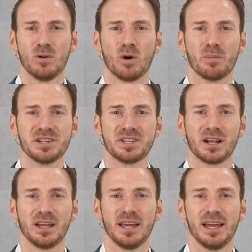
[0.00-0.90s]
Well,
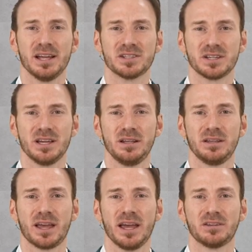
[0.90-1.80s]
basically, it's
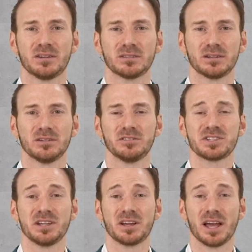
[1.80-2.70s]

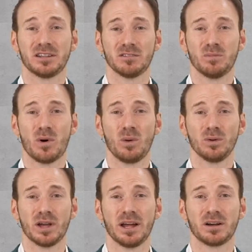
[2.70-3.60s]
risk indicator of
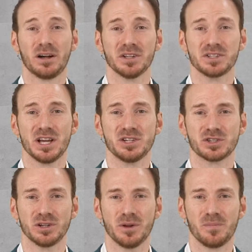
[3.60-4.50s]
mold and
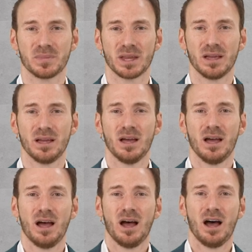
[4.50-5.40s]
condensation.
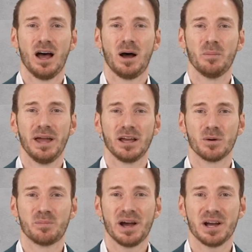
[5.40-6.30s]
It
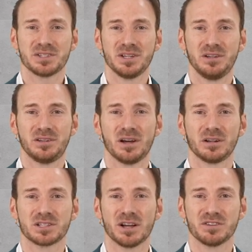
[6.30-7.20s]
compares the
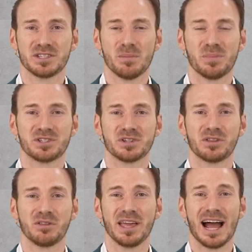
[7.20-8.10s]
internal surface temperature
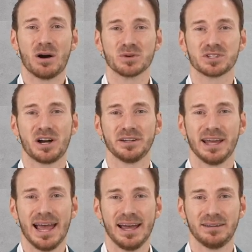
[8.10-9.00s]
to the outside
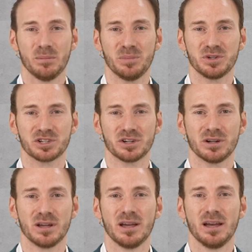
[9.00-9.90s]
air temperature.
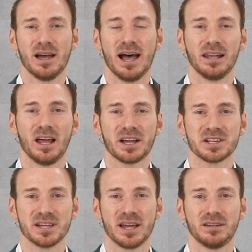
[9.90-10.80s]
And like I
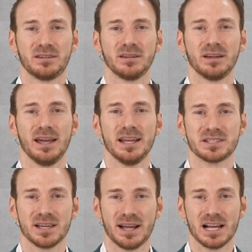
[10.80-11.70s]
said,
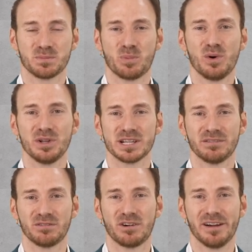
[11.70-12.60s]
it's set as
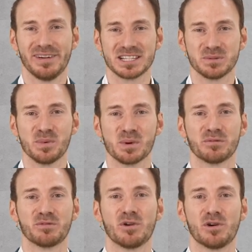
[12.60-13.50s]
0.75 as a minimum
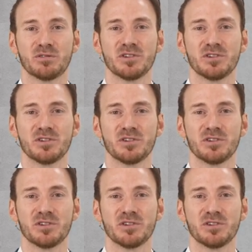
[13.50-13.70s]
for